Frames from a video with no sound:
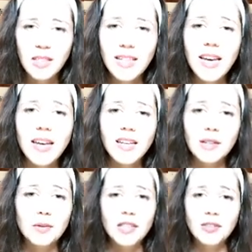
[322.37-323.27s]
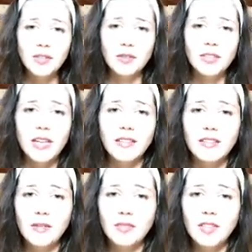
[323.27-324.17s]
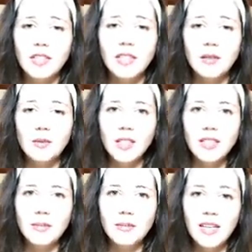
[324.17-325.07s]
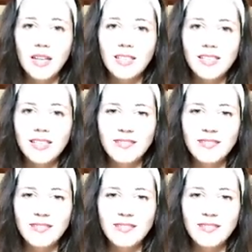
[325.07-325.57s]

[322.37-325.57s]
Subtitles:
Yeah, career too, Dan, definitely. Welcome, Nat.